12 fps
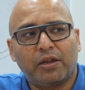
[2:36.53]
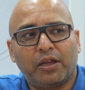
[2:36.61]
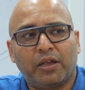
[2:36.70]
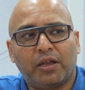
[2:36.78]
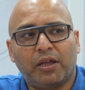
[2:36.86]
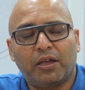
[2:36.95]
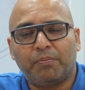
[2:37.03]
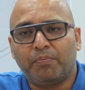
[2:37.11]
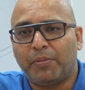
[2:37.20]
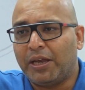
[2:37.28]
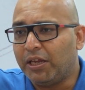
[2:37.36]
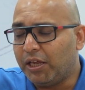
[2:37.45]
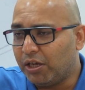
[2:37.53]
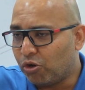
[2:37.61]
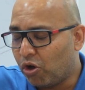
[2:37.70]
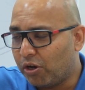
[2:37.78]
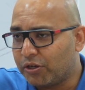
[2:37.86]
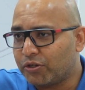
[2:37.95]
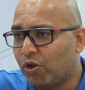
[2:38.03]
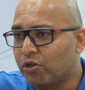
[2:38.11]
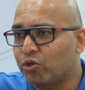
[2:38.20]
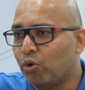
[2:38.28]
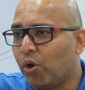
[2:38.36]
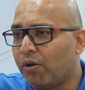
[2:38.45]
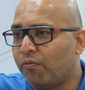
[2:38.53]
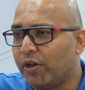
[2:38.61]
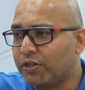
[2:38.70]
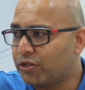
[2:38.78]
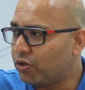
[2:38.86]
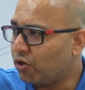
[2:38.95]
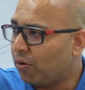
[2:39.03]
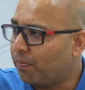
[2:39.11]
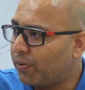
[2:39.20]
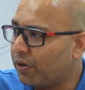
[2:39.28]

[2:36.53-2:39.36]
Many call us also a one-stop